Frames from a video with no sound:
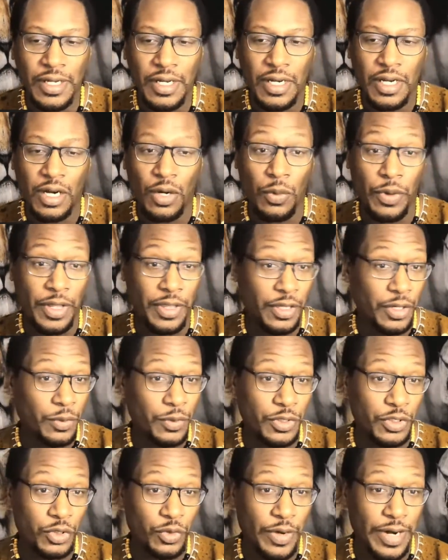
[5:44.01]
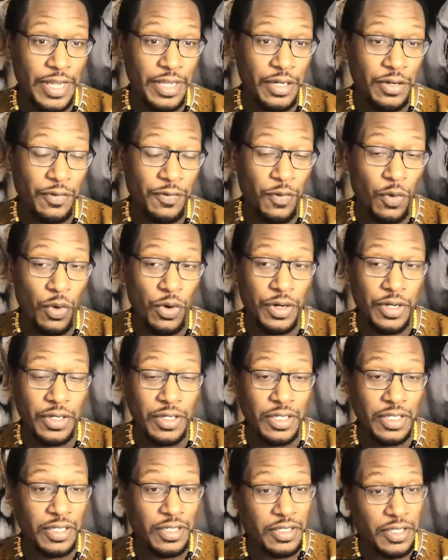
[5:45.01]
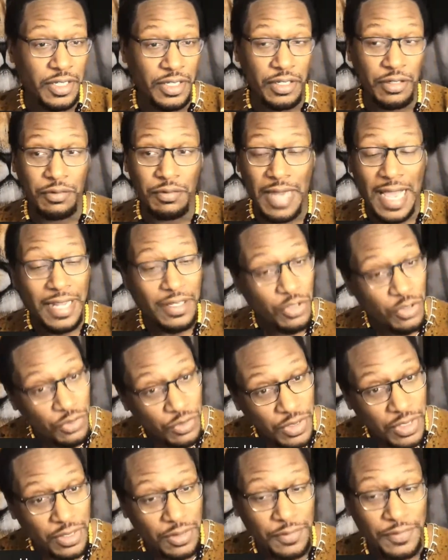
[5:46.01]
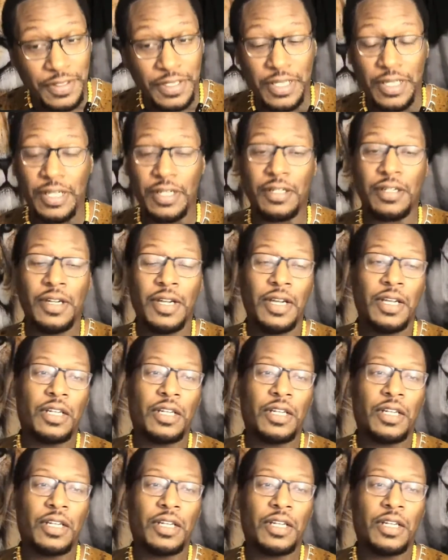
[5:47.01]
whether it was a great year for you, good year, not too good of a year,